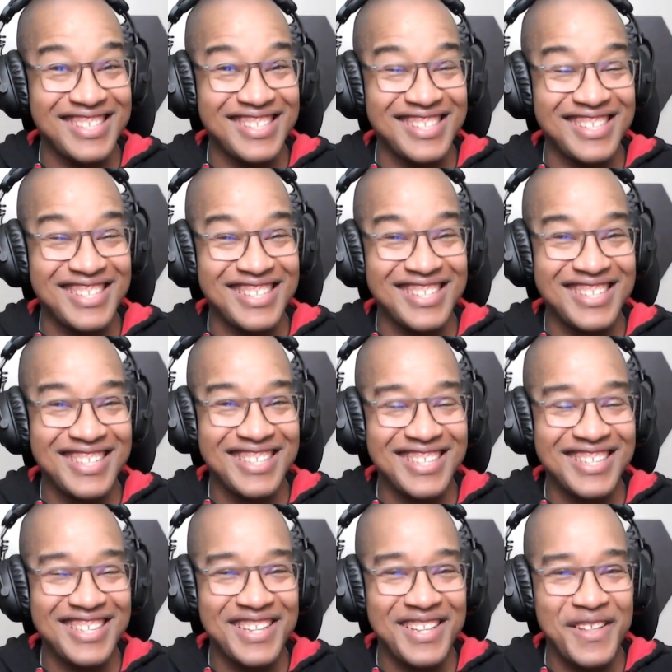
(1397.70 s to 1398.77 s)

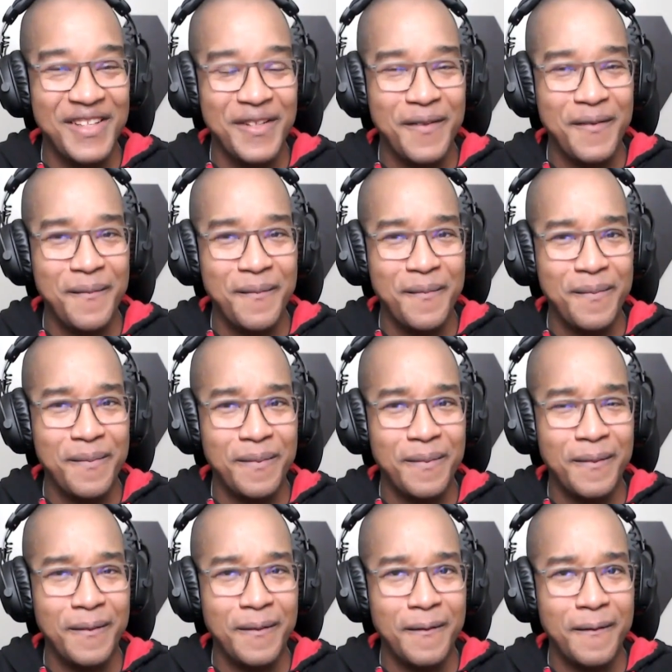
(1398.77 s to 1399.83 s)

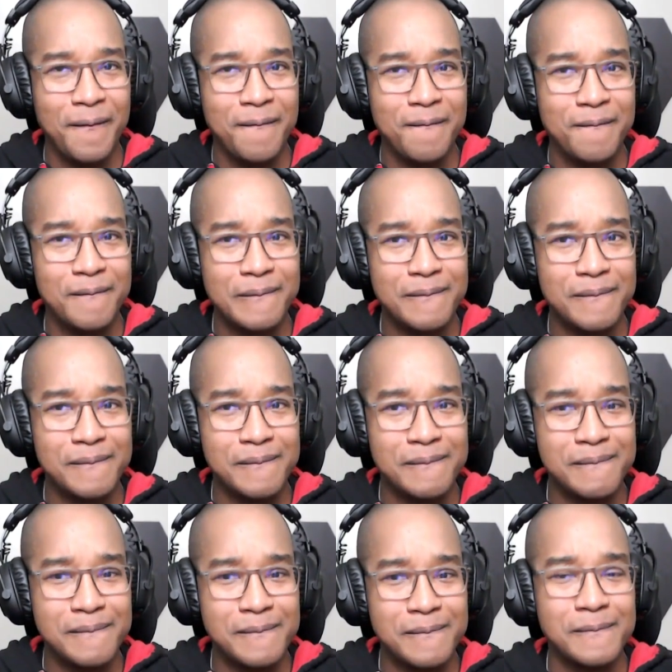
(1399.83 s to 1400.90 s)

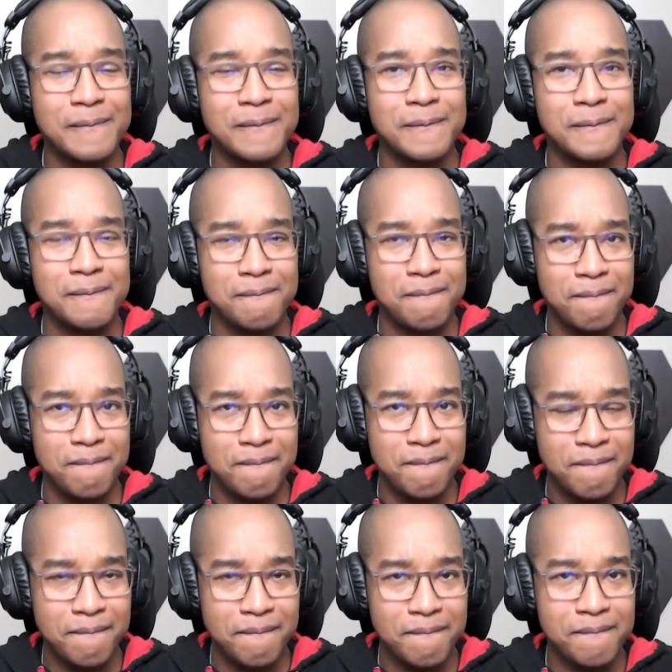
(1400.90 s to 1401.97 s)

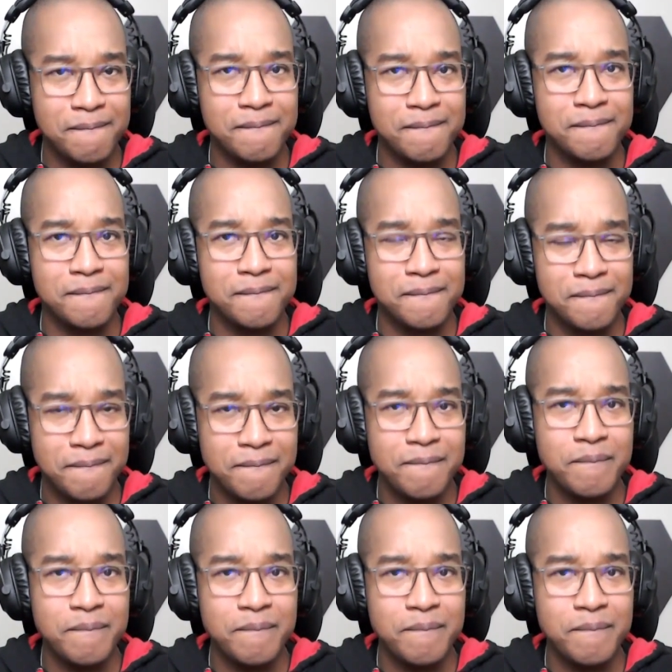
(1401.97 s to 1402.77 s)
The person shown says nothing.